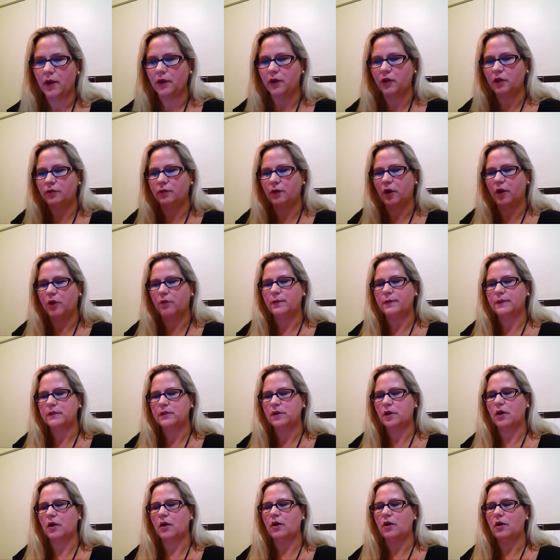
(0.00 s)
You've always
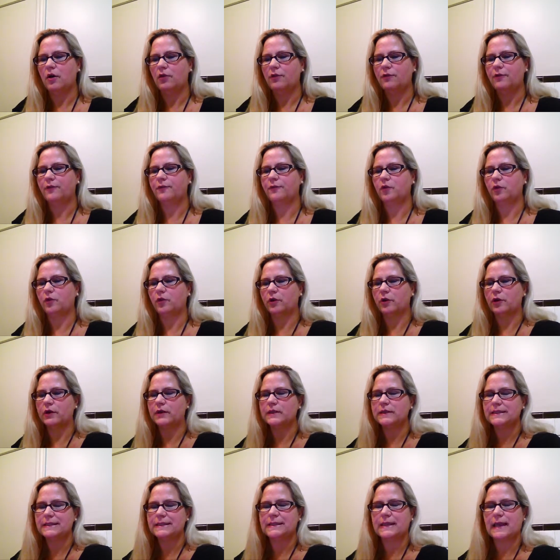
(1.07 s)
got 4
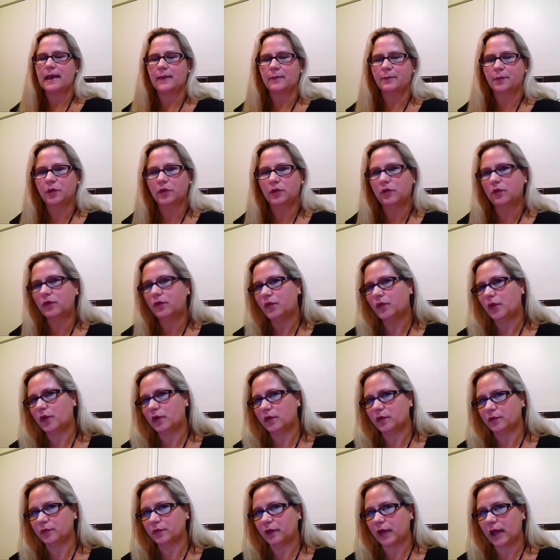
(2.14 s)
samples in a
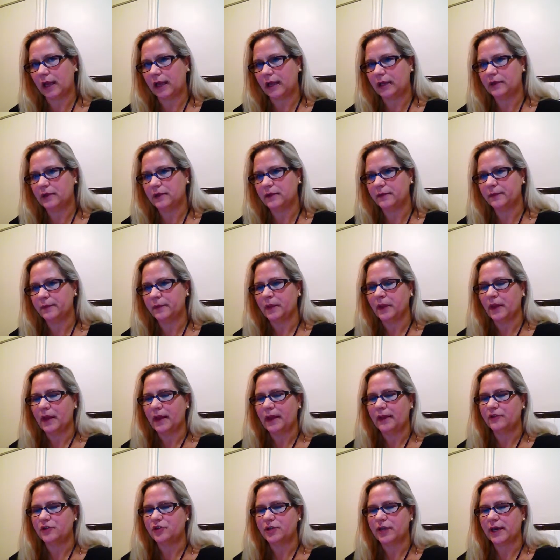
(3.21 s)
flight,
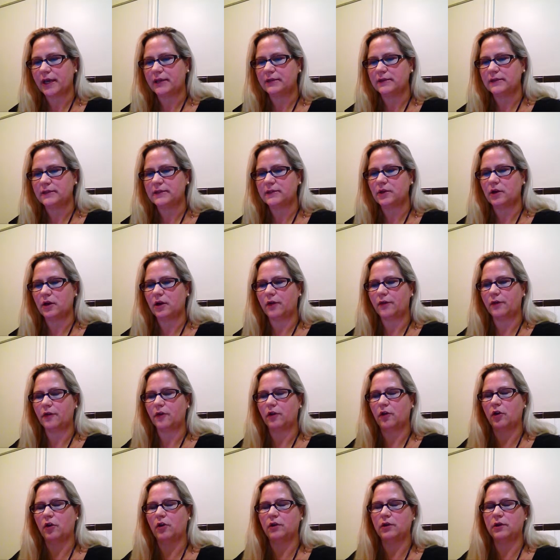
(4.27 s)
and chances are they're
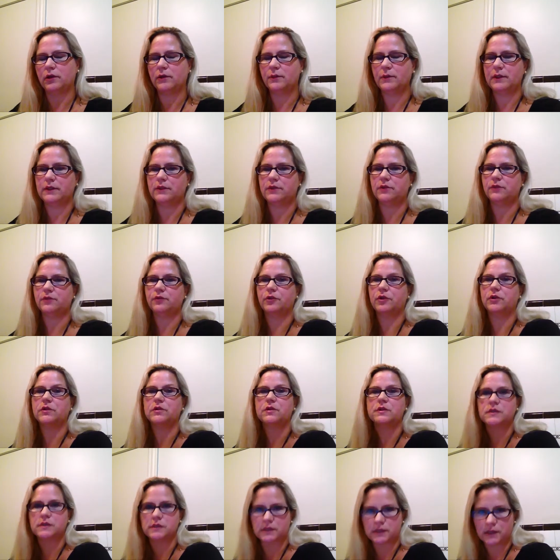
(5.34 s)
all going to be different
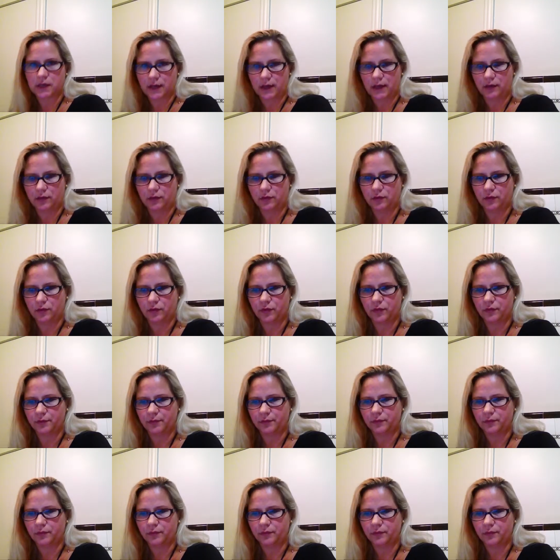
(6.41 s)
styles.